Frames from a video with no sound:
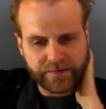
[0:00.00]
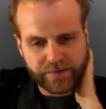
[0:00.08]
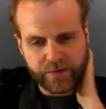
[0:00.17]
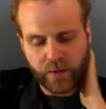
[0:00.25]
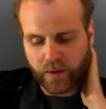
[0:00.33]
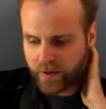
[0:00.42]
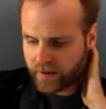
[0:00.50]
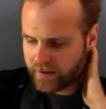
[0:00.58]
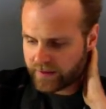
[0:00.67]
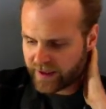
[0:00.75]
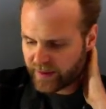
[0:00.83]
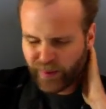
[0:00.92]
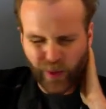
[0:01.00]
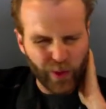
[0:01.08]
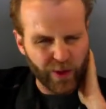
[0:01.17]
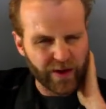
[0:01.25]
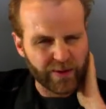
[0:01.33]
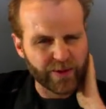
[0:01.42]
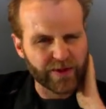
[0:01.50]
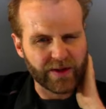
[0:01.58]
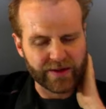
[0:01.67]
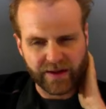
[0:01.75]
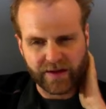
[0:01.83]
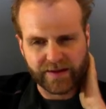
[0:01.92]
for this board with all
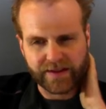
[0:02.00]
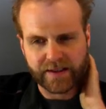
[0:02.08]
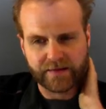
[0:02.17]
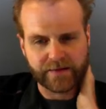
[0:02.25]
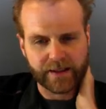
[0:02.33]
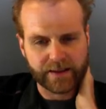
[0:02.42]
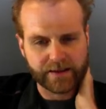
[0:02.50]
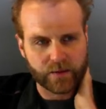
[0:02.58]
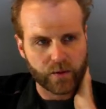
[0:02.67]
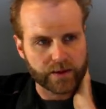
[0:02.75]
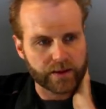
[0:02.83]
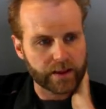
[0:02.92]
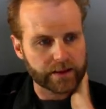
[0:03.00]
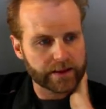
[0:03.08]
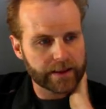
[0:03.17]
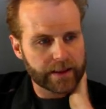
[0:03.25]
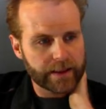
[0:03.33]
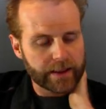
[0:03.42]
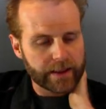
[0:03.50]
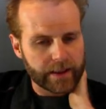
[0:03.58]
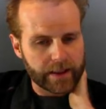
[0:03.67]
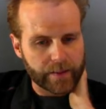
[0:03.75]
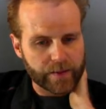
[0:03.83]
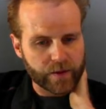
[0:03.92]
the RC effects and whatnot.
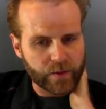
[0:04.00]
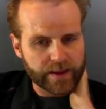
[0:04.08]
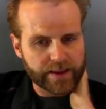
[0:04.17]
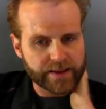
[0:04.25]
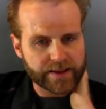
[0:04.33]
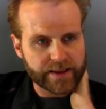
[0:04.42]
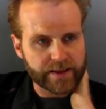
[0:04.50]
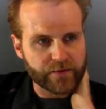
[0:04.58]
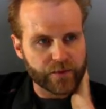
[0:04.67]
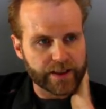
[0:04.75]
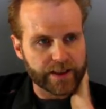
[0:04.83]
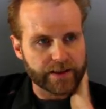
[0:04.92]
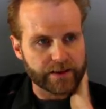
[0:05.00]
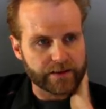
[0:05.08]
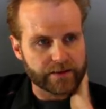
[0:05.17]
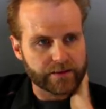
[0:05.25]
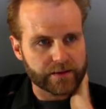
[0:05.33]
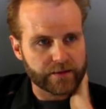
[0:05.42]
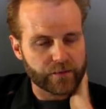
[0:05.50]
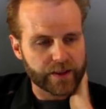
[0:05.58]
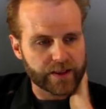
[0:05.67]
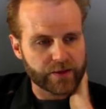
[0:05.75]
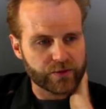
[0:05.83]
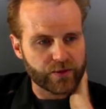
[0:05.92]
So we're going to see if we can
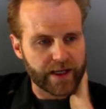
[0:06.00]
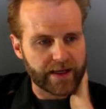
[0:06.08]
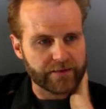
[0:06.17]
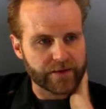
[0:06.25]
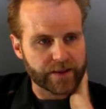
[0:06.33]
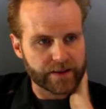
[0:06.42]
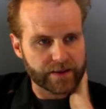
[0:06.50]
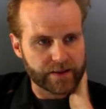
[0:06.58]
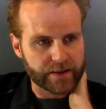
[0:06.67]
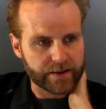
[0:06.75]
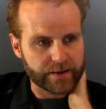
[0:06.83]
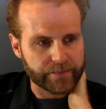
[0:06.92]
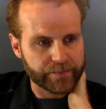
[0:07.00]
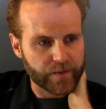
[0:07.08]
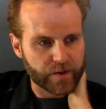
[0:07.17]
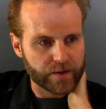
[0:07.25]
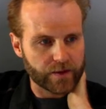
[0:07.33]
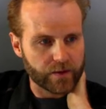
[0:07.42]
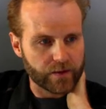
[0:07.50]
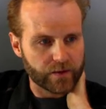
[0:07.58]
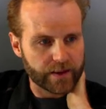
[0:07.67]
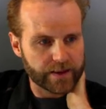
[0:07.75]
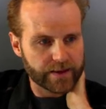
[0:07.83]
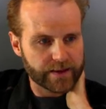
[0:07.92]
drive this here. So
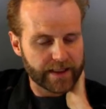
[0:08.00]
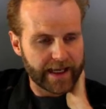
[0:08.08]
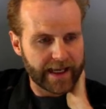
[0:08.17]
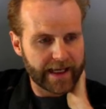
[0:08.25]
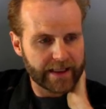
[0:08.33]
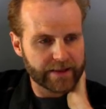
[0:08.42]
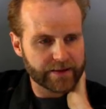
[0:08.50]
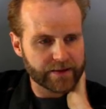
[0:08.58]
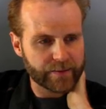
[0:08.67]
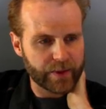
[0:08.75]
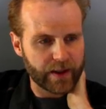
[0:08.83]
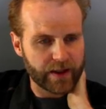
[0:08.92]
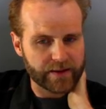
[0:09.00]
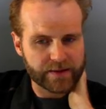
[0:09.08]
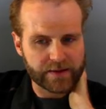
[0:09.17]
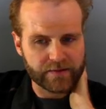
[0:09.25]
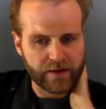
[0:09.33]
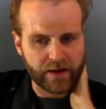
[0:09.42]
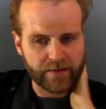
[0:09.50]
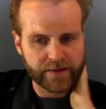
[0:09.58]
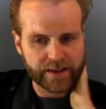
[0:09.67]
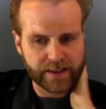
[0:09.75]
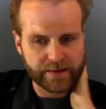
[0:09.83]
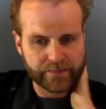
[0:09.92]
let's add some positive
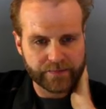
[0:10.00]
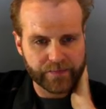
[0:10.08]
offset